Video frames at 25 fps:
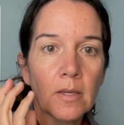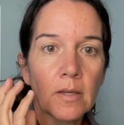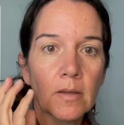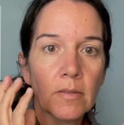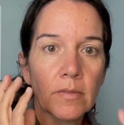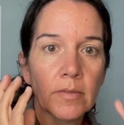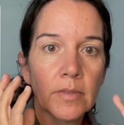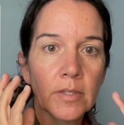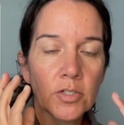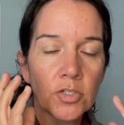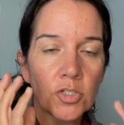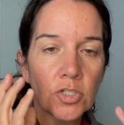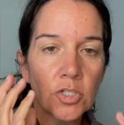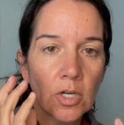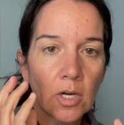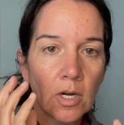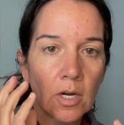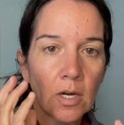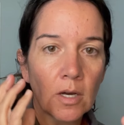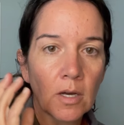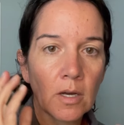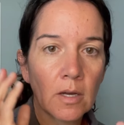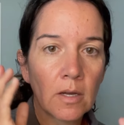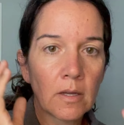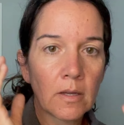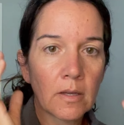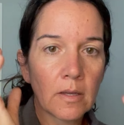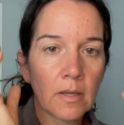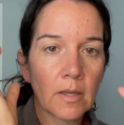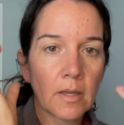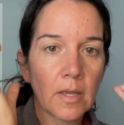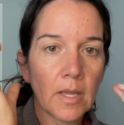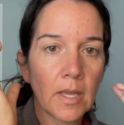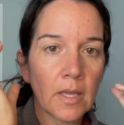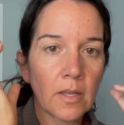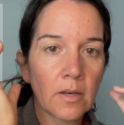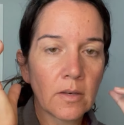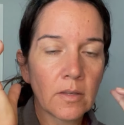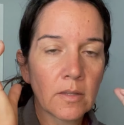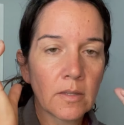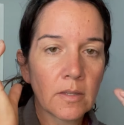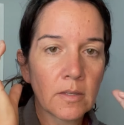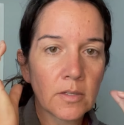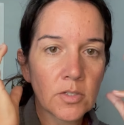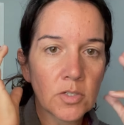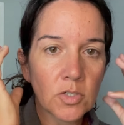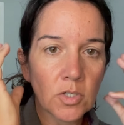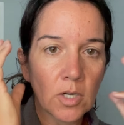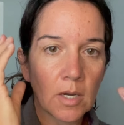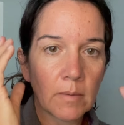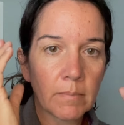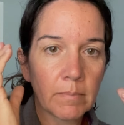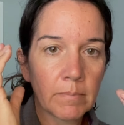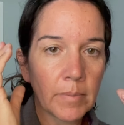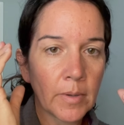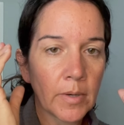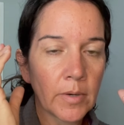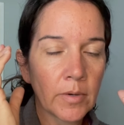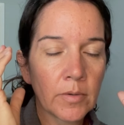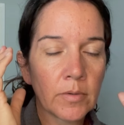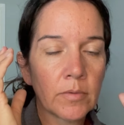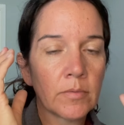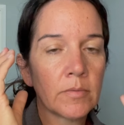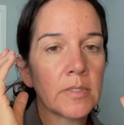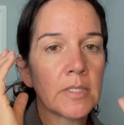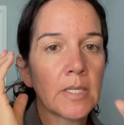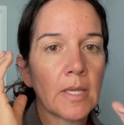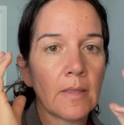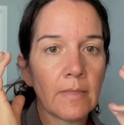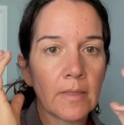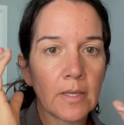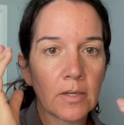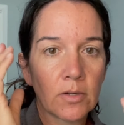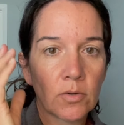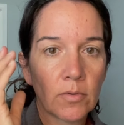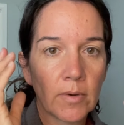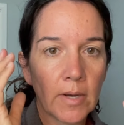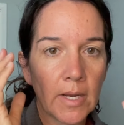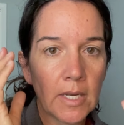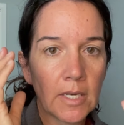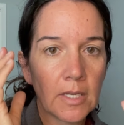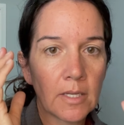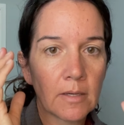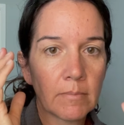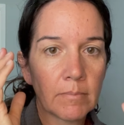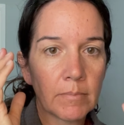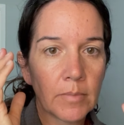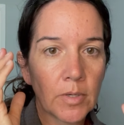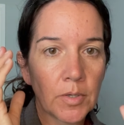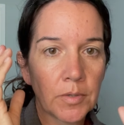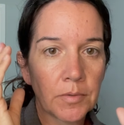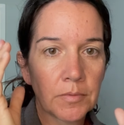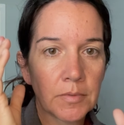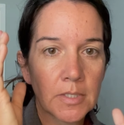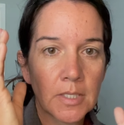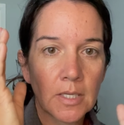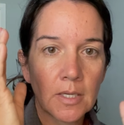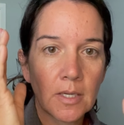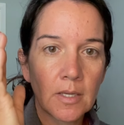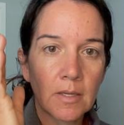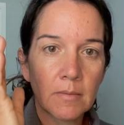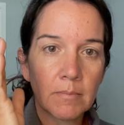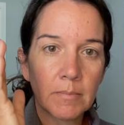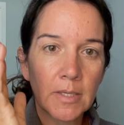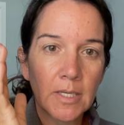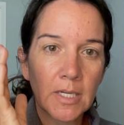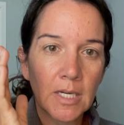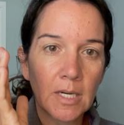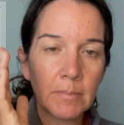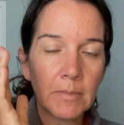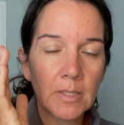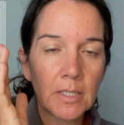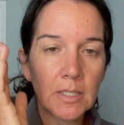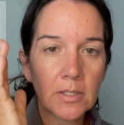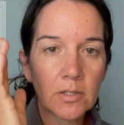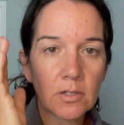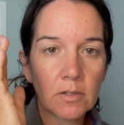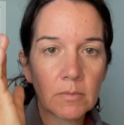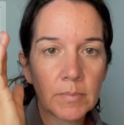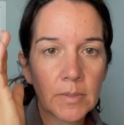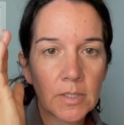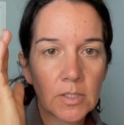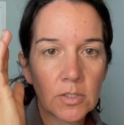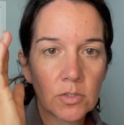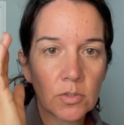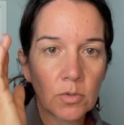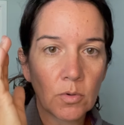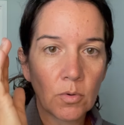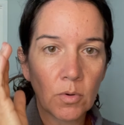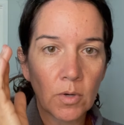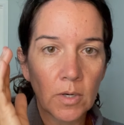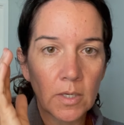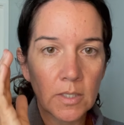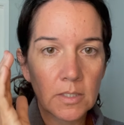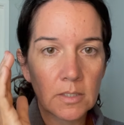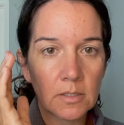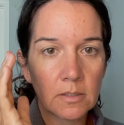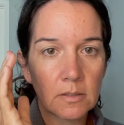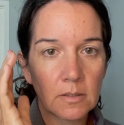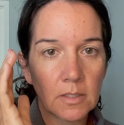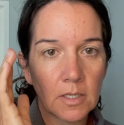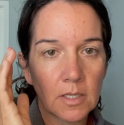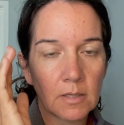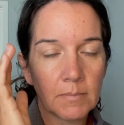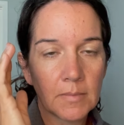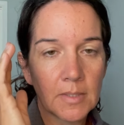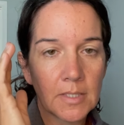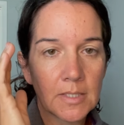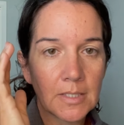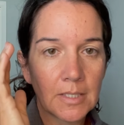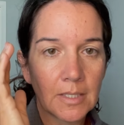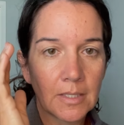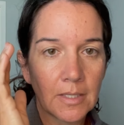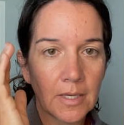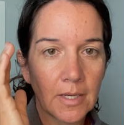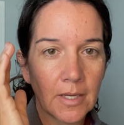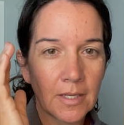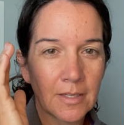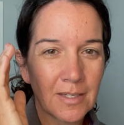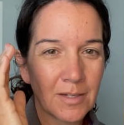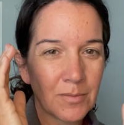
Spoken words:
the jaw and the jaw bones and the cranium bones become a little bit torqued and misaligned.